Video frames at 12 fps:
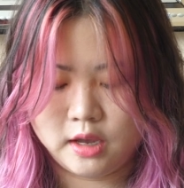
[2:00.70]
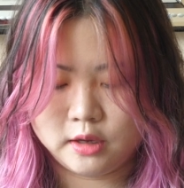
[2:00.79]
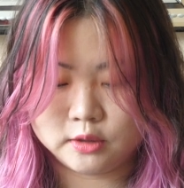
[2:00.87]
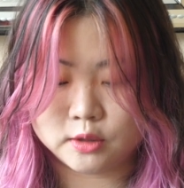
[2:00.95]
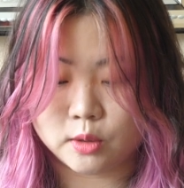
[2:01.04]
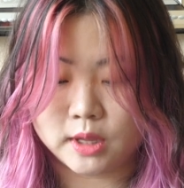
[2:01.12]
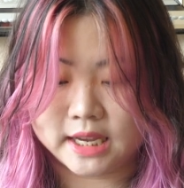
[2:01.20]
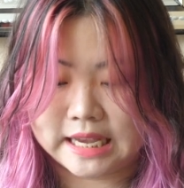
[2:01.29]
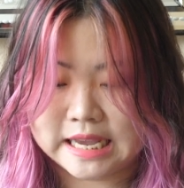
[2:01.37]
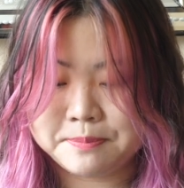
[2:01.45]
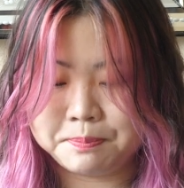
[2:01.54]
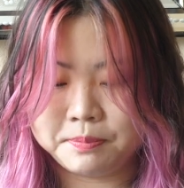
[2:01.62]
So
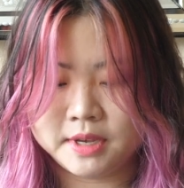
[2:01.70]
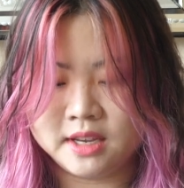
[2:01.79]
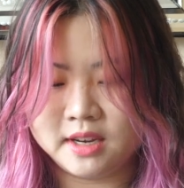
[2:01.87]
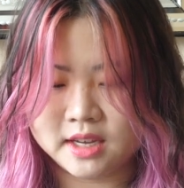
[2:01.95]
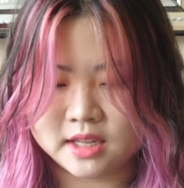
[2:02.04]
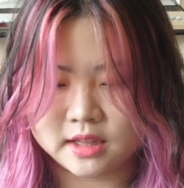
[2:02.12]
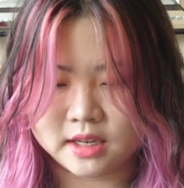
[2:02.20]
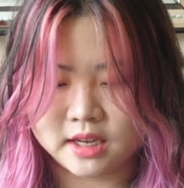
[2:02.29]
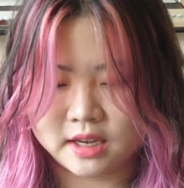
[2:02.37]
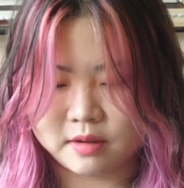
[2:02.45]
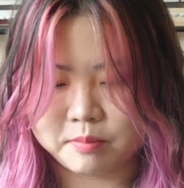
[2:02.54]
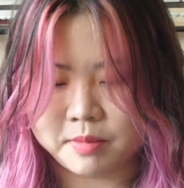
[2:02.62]

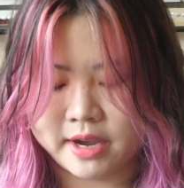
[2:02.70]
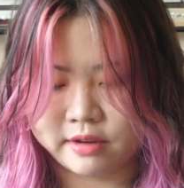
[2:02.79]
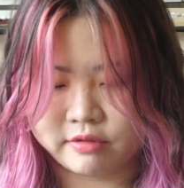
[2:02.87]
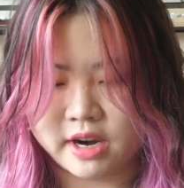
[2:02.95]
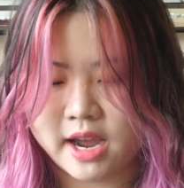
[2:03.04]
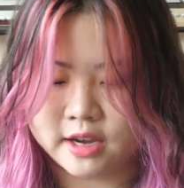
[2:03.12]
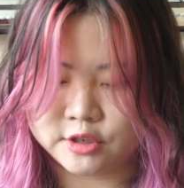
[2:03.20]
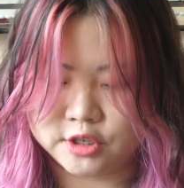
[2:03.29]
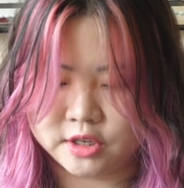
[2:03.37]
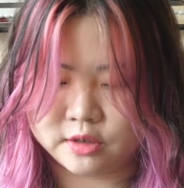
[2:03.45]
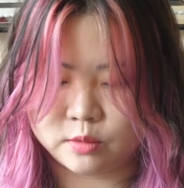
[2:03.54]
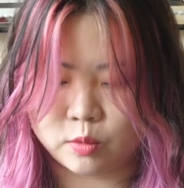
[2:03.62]
immediately my
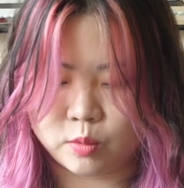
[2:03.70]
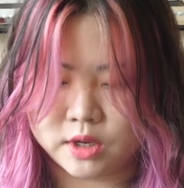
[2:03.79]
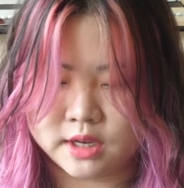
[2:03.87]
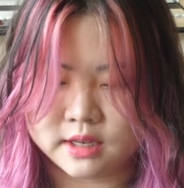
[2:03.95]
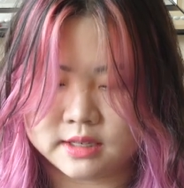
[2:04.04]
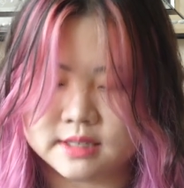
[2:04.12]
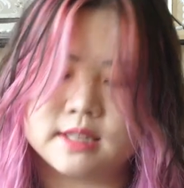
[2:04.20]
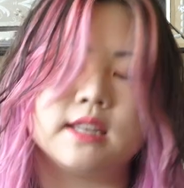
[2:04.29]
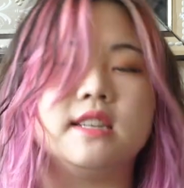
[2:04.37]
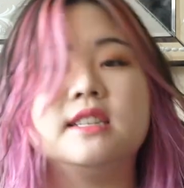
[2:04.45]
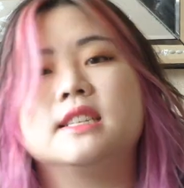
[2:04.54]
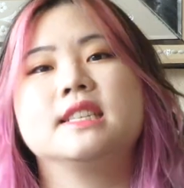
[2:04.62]
reaction was
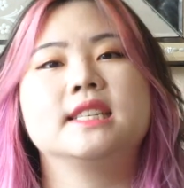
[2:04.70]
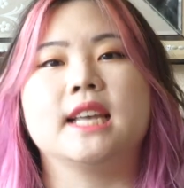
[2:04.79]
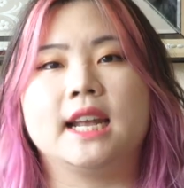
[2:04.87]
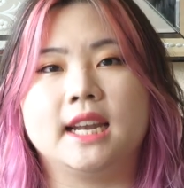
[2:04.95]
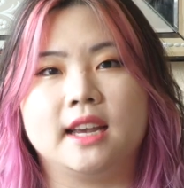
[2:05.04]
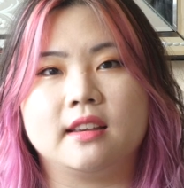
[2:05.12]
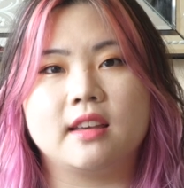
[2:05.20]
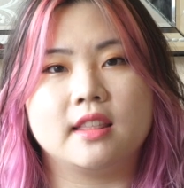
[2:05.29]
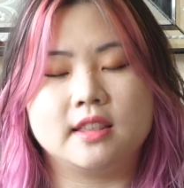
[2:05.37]
the setting.